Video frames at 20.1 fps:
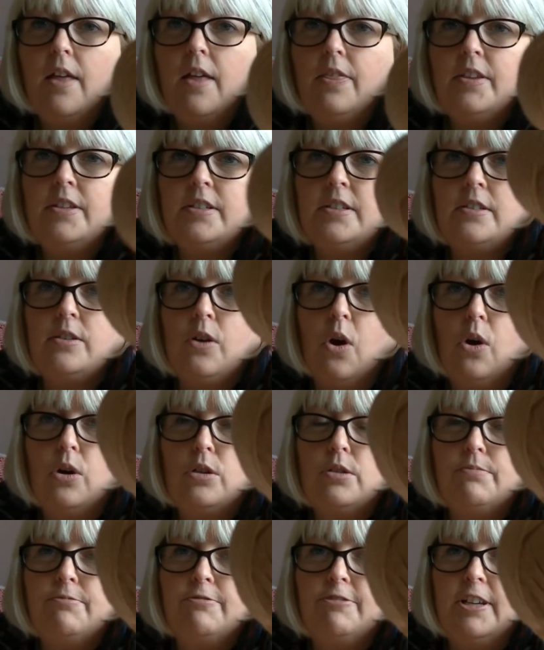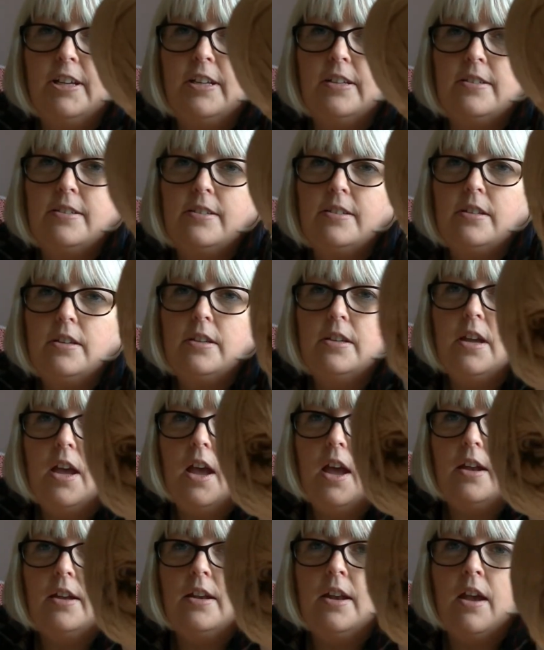This is Autumn Fields.
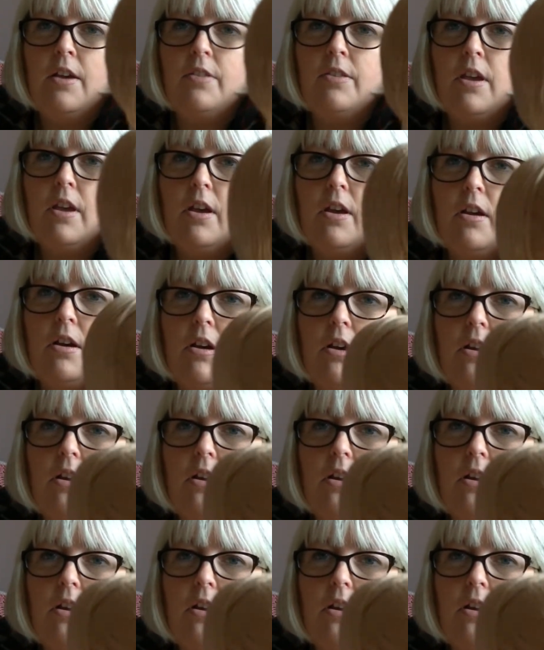Now the